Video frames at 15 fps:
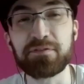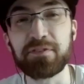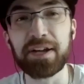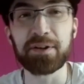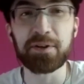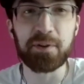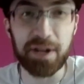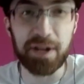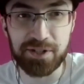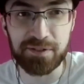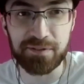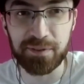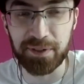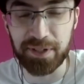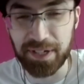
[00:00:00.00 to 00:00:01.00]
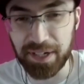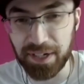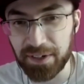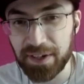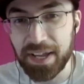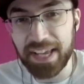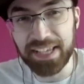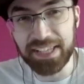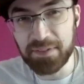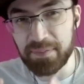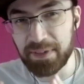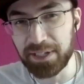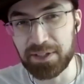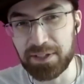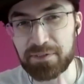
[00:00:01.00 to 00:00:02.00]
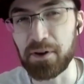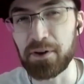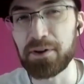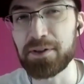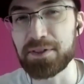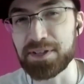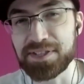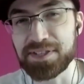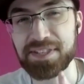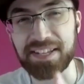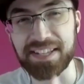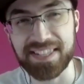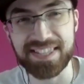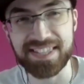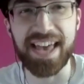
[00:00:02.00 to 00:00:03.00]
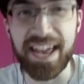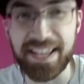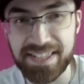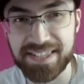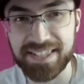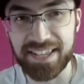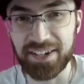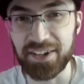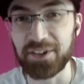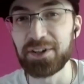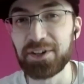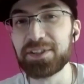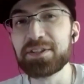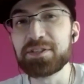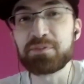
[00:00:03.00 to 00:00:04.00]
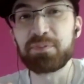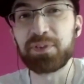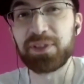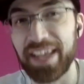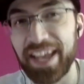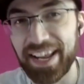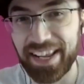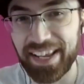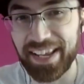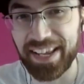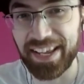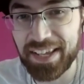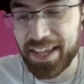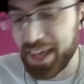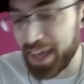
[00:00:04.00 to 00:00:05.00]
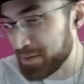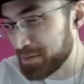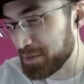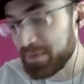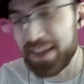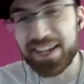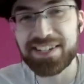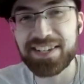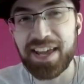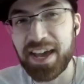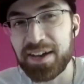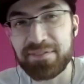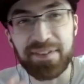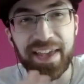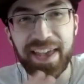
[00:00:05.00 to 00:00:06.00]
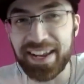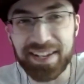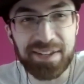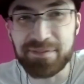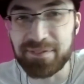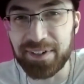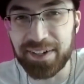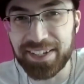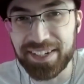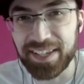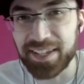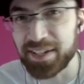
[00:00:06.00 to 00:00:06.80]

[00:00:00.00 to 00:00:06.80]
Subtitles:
Final question for you here. In the middle of all this success and all this planning, have you managed to have any fun?